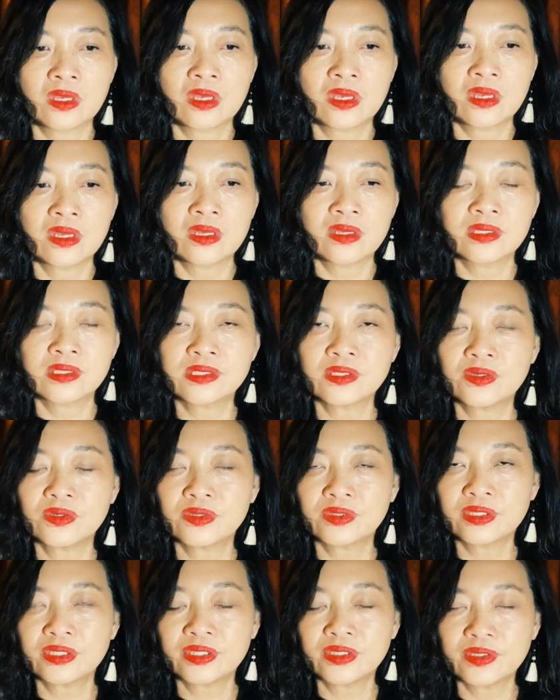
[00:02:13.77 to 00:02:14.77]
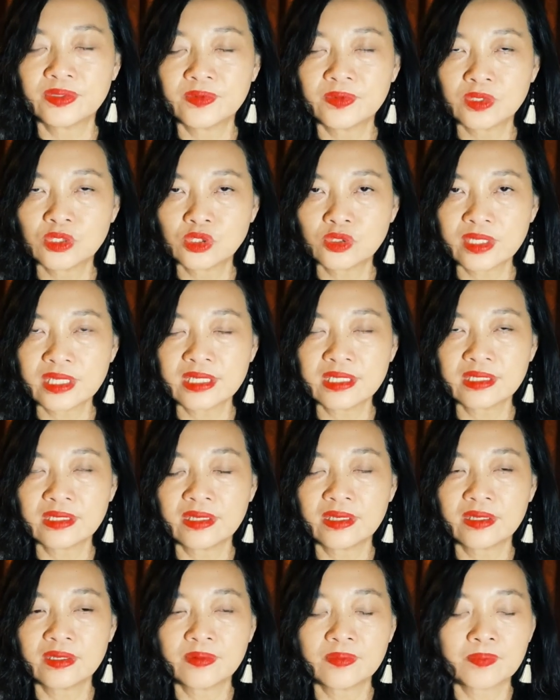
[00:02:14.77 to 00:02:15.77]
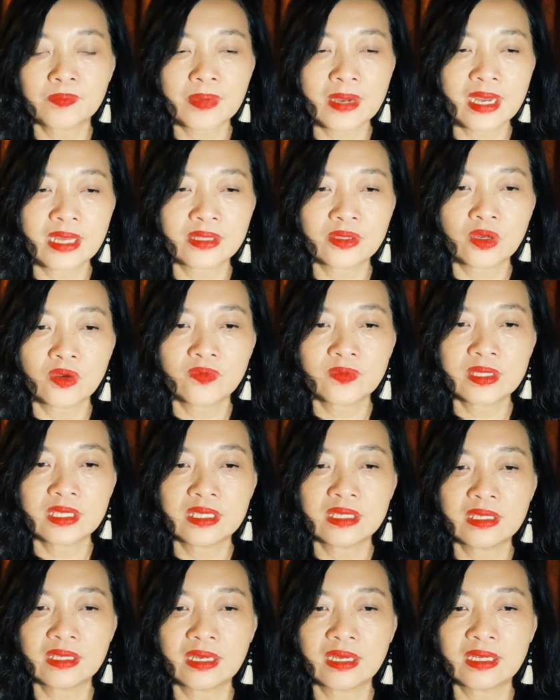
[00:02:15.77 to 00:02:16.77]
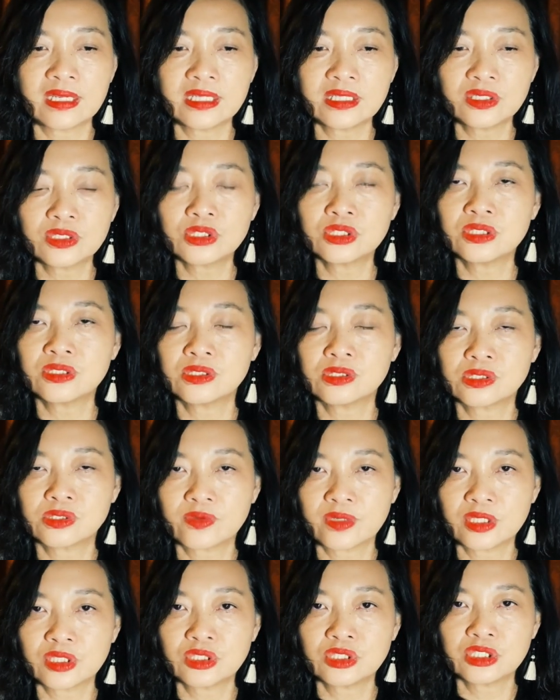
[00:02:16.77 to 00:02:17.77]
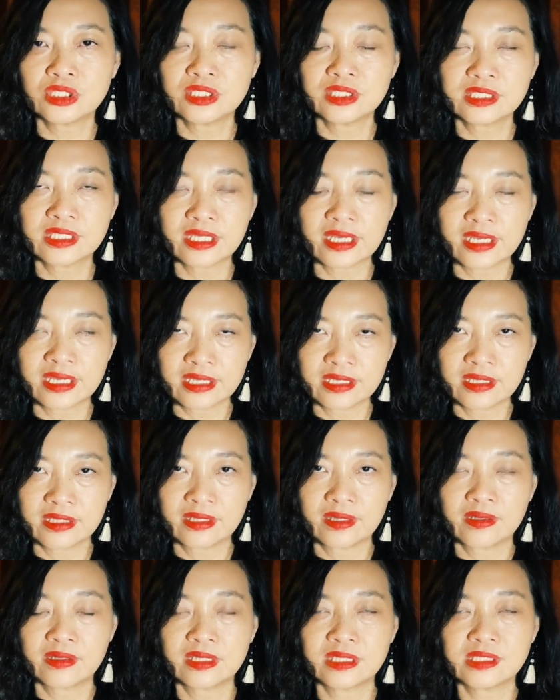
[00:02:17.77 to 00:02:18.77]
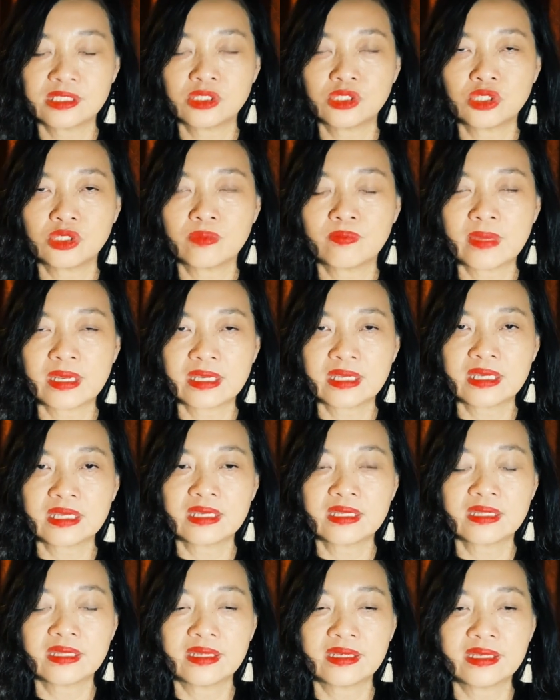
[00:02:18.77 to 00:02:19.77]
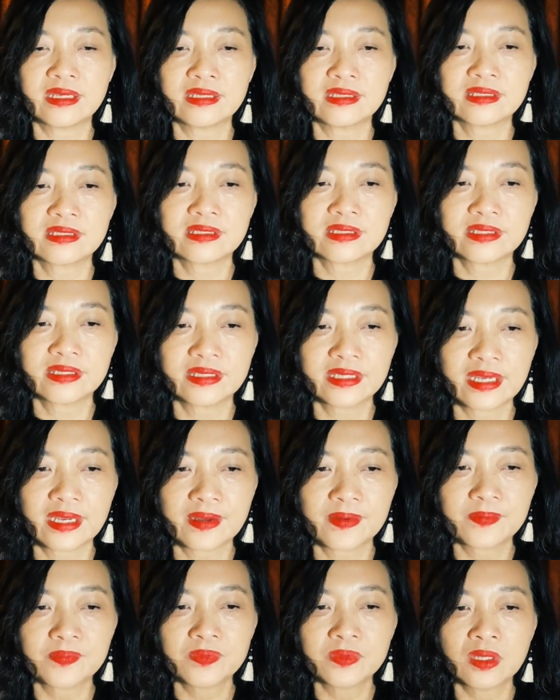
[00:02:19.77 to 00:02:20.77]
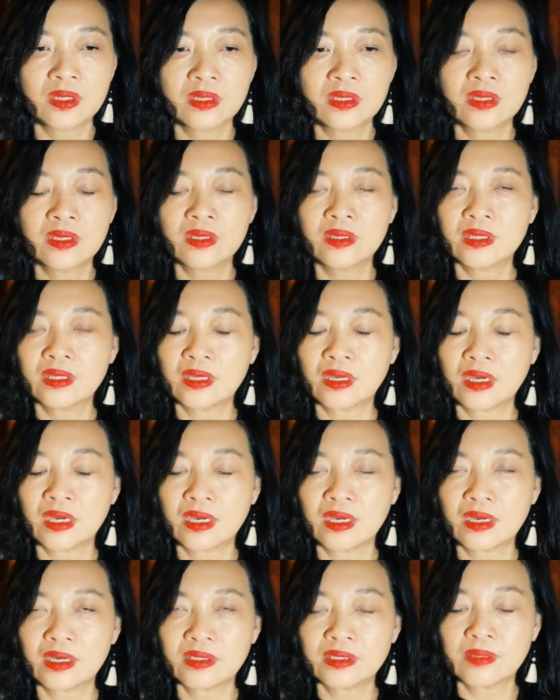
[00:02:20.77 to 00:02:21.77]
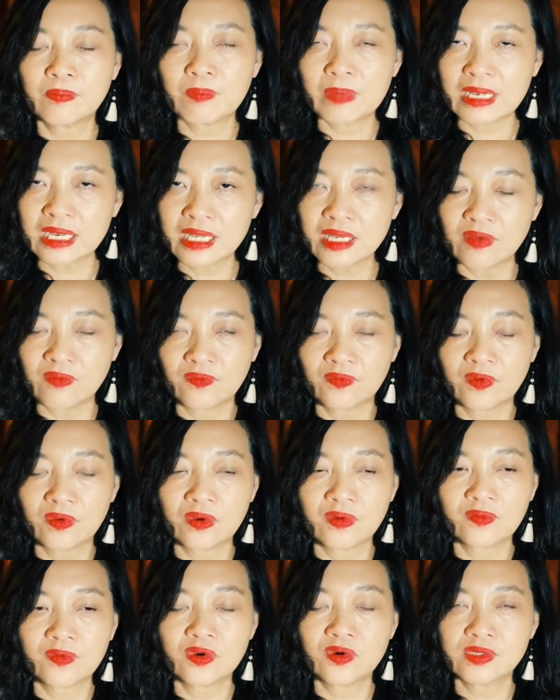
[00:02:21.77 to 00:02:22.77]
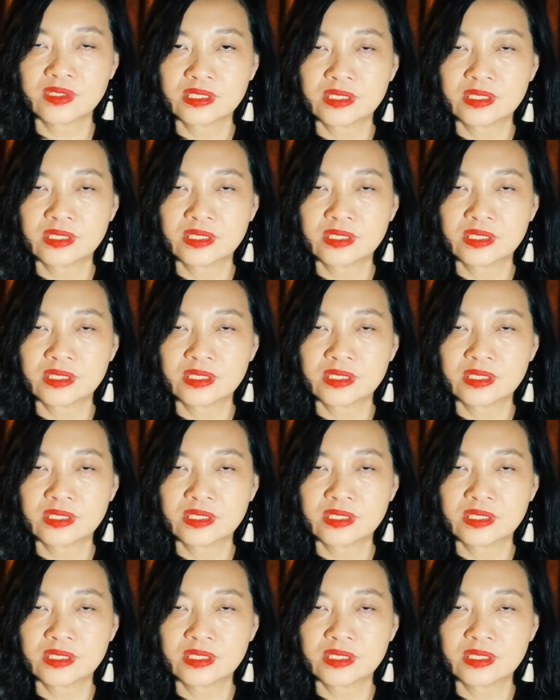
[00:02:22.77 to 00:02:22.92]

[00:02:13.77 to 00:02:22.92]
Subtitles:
So the three part of the leadership strategies in decision making is the belief, of course.